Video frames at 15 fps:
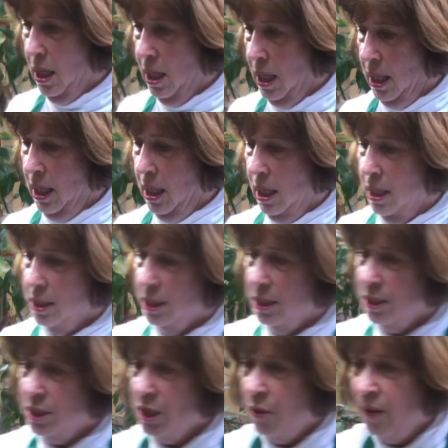And
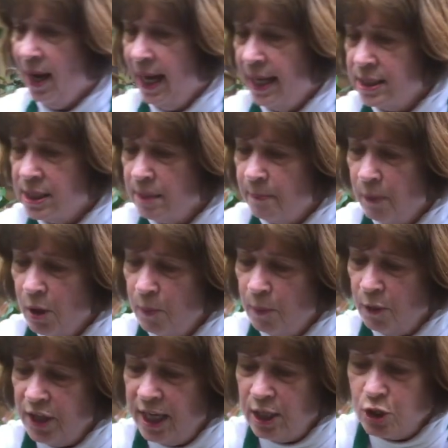so I had some
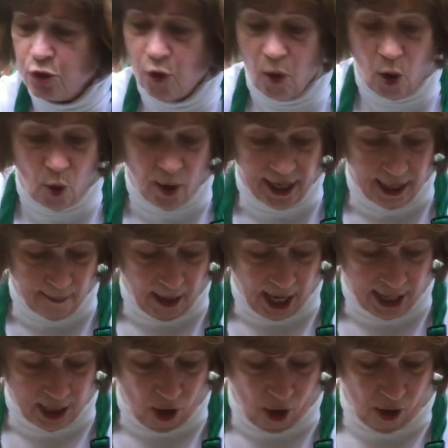purple things growing in my
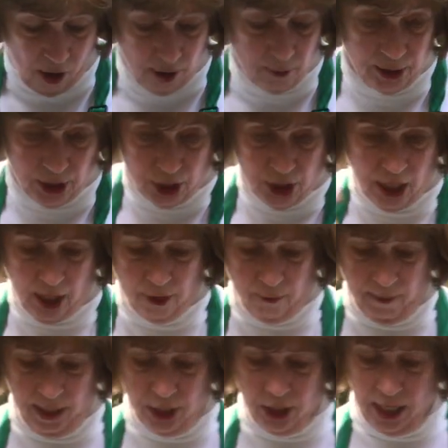yard, which is another
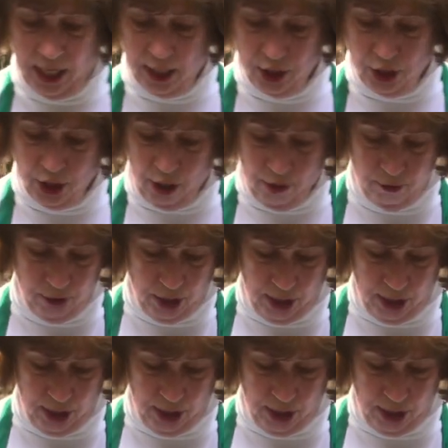reason I chose